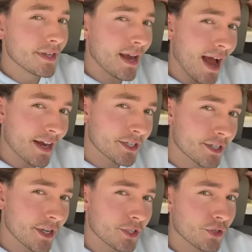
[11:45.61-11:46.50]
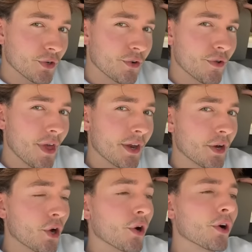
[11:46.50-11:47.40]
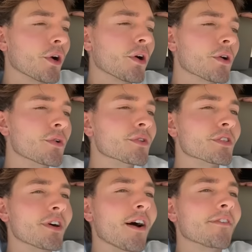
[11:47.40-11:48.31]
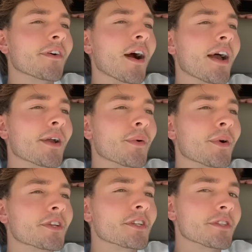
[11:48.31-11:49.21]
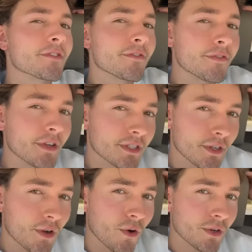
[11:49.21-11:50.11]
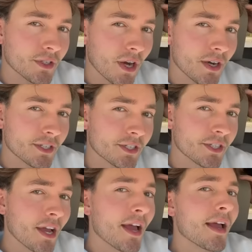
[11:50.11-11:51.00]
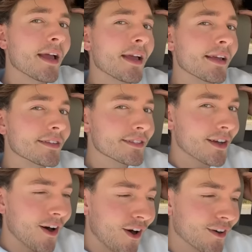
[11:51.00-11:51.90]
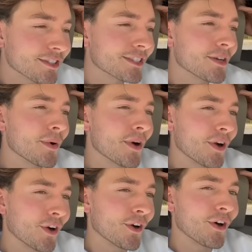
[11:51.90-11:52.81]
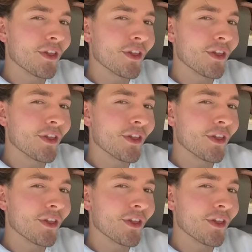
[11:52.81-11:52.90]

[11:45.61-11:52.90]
it actually true that a girl whose love language is physical touch is also a girl